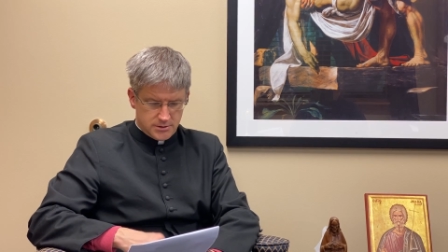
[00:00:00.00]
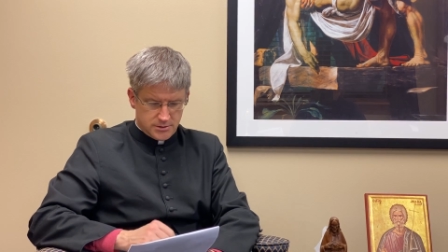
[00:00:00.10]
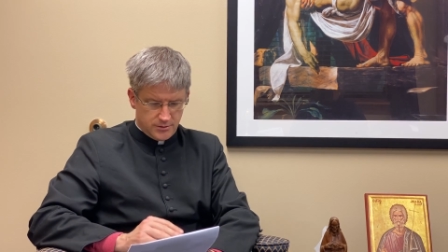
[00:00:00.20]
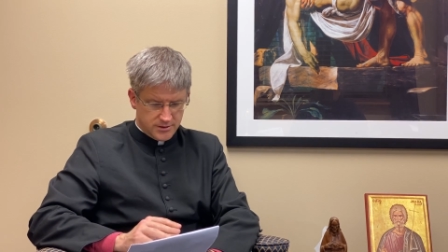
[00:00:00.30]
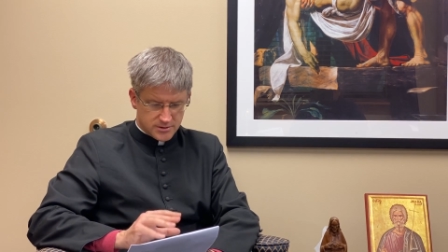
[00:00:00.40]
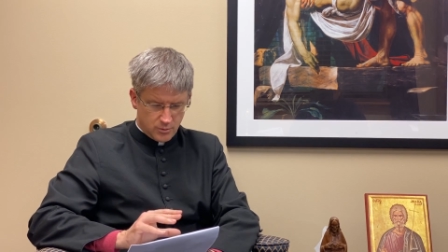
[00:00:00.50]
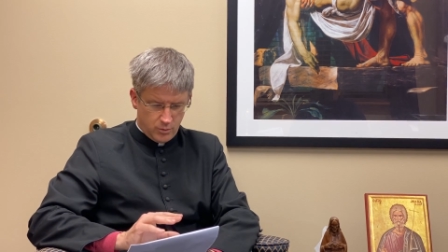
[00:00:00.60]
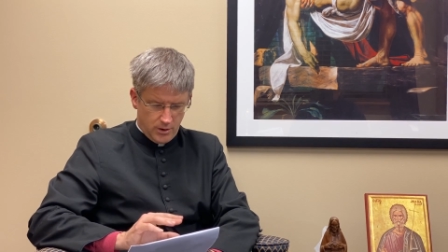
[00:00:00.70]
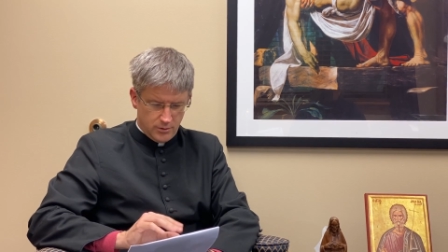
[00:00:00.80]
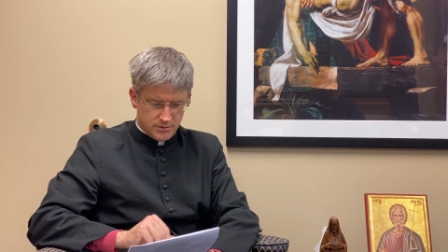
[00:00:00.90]
So, this
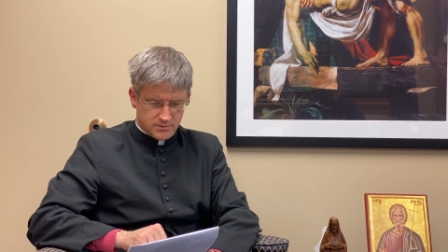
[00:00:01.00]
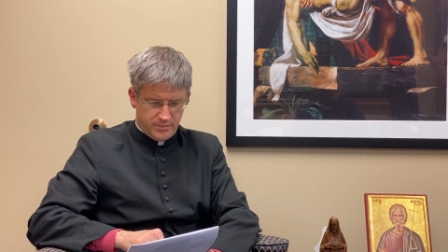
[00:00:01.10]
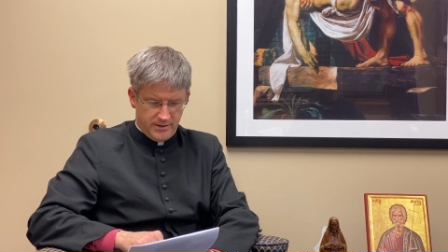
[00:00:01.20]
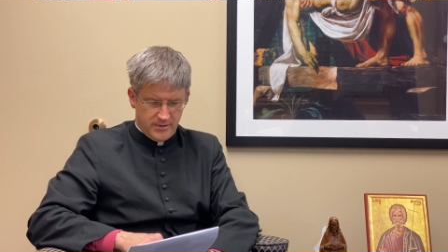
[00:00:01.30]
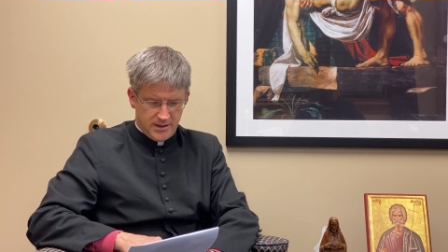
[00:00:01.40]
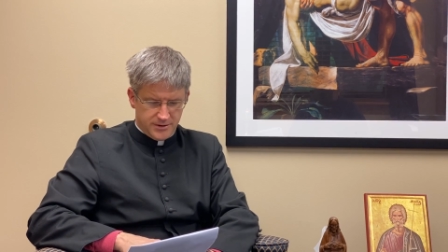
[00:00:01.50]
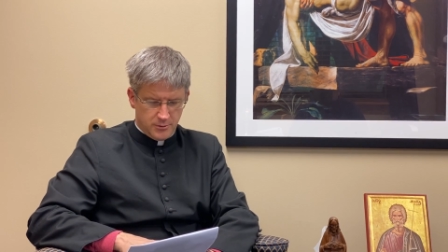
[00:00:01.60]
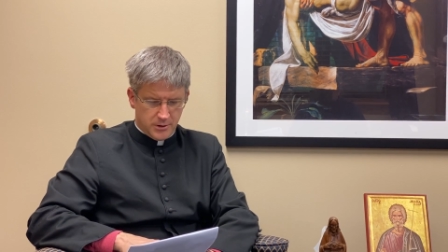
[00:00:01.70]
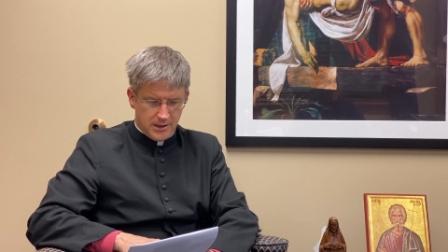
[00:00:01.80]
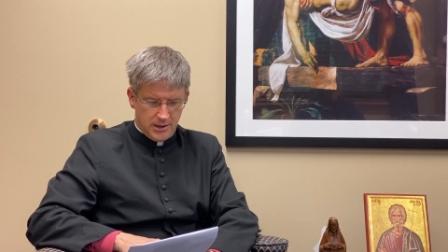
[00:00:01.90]
quote by Matthew
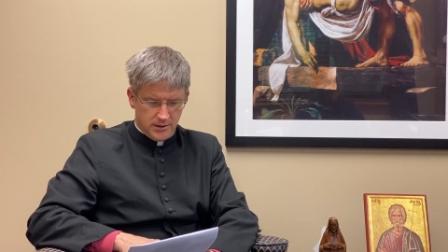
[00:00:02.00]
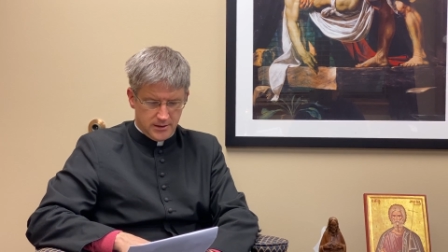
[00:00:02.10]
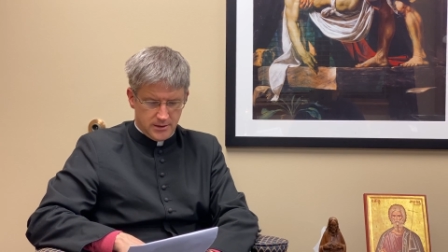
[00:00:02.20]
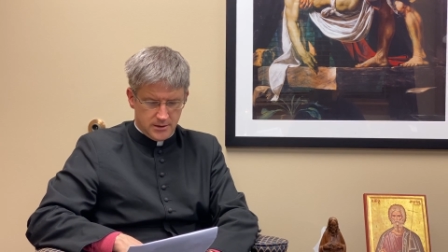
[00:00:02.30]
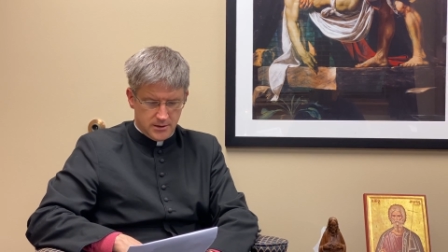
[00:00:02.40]
Kelly